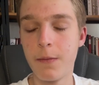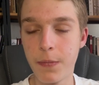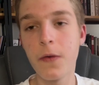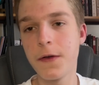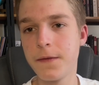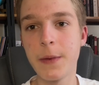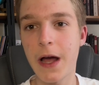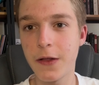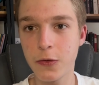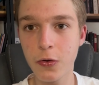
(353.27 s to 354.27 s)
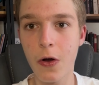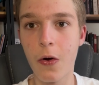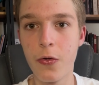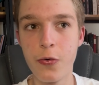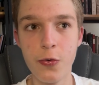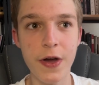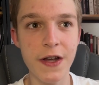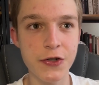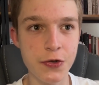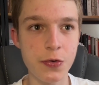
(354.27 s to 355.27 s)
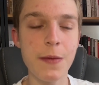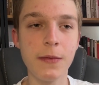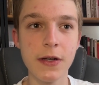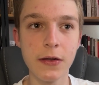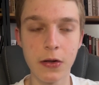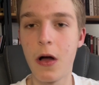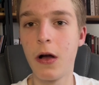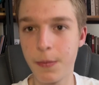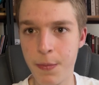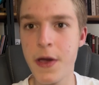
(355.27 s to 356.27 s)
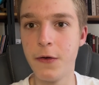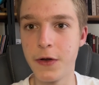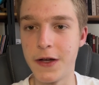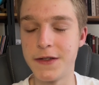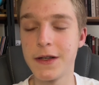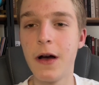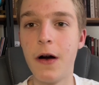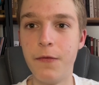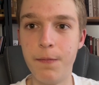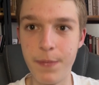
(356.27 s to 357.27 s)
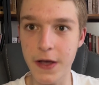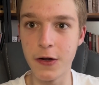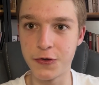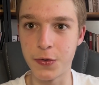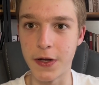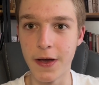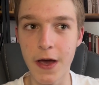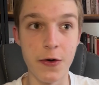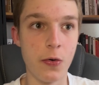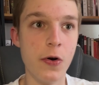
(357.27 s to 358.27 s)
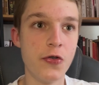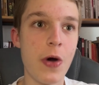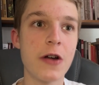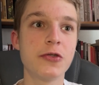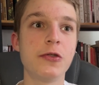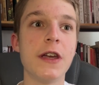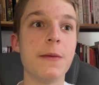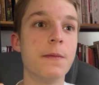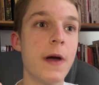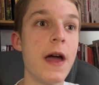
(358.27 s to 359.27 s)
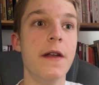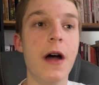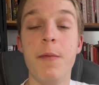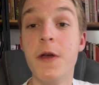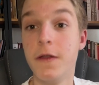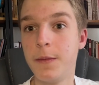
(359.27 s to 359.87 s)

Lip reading: Both of them had to go through extremely long periods of bigotry in order to actually end up in the